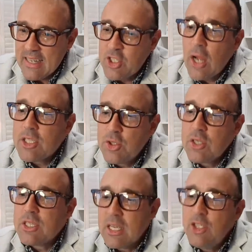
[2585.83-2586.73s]
John
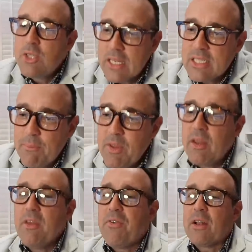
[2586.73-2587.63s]
Suda says, you said something
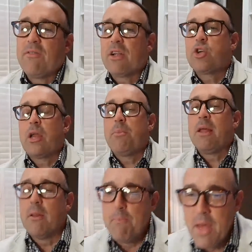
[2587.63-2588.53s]
to the effect of, I try to be
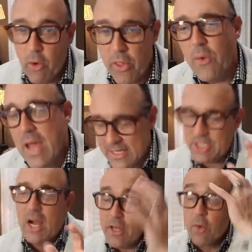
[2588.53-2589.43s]
in the middle though. Yes,
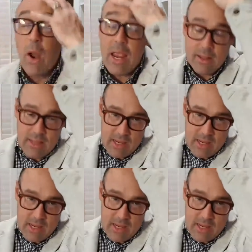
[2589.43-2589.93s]
John, you're right.